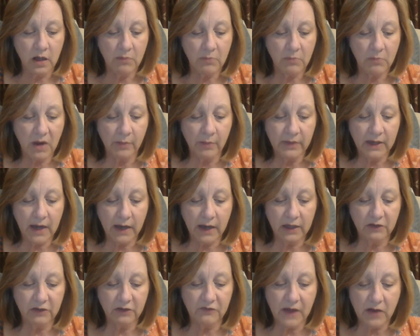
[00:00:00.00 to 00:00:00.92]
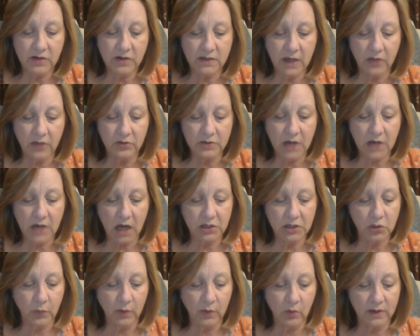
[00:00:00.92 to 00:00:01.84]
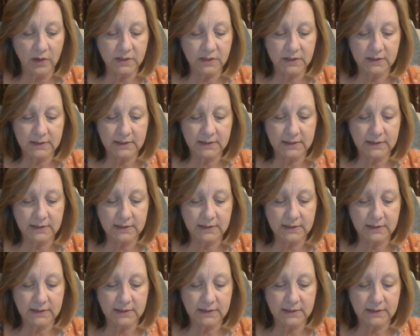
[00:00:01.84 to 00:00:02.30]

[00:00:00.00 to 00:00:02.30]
Mommy and I have found another doctor we want to,